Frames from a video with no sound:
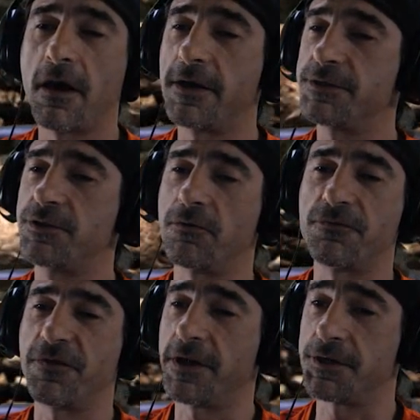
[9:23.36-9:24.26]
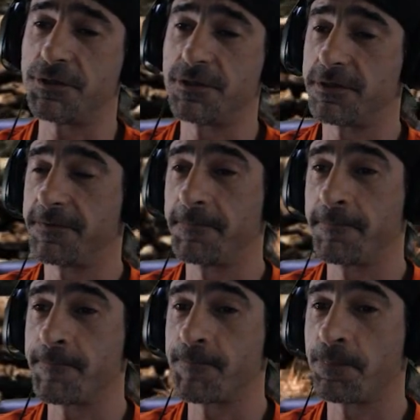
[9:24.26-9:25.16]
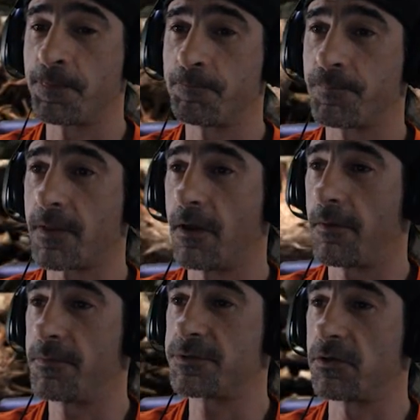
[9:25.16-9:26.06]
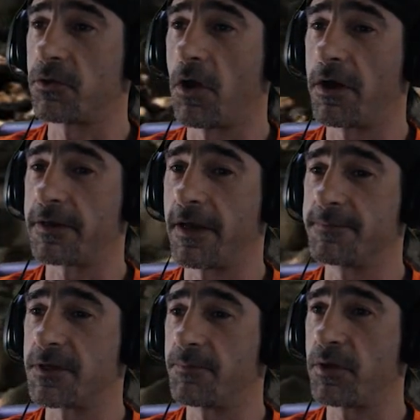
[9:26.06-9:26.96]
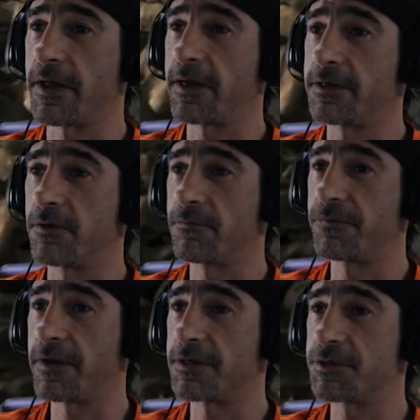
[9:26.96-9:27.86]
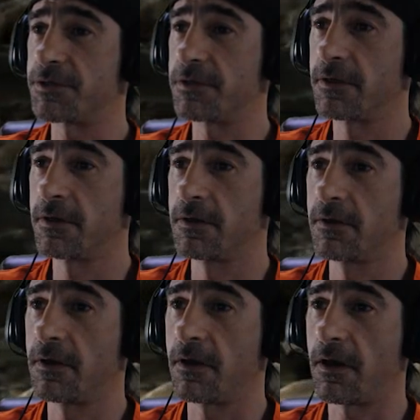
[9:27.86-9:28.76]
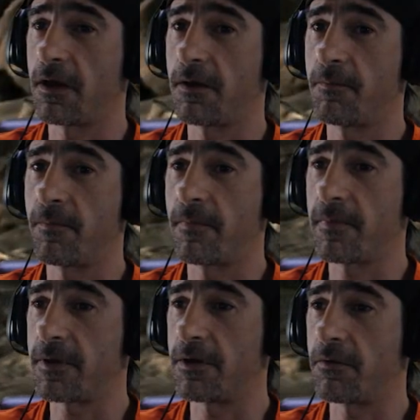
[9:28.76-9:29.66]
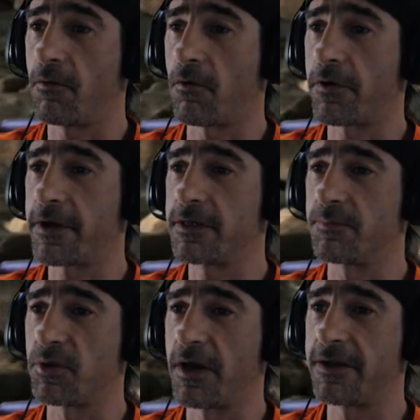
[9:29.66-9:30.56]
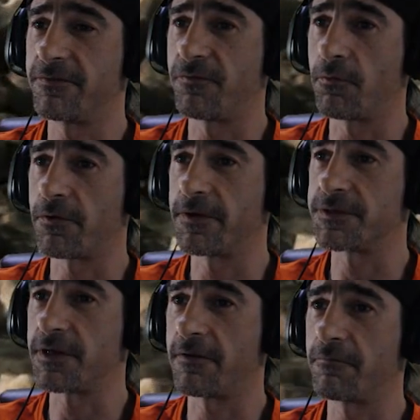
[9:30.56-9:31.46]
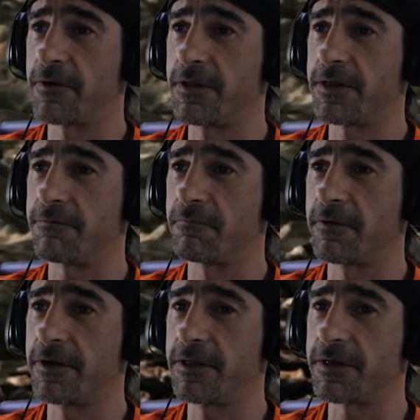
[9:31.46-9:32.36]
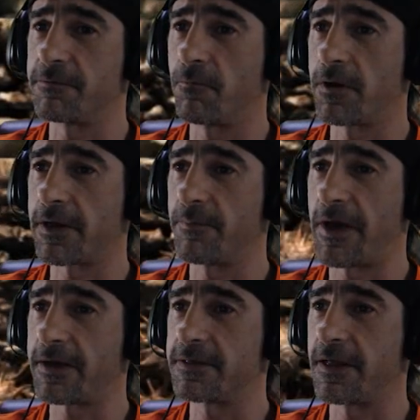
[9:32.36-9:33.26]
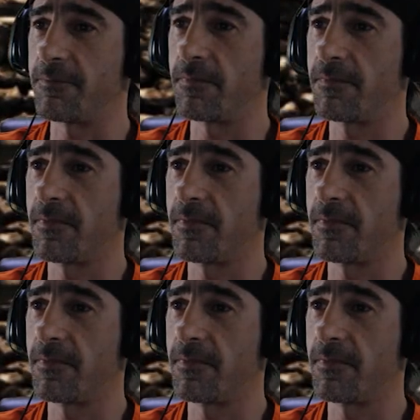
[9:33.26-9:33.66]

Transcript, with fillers: I just don't finish. Um, there's a lot of games I play and I don't finish. Um, you know, Ori and the Blind Forest. I really, really want to get back to that.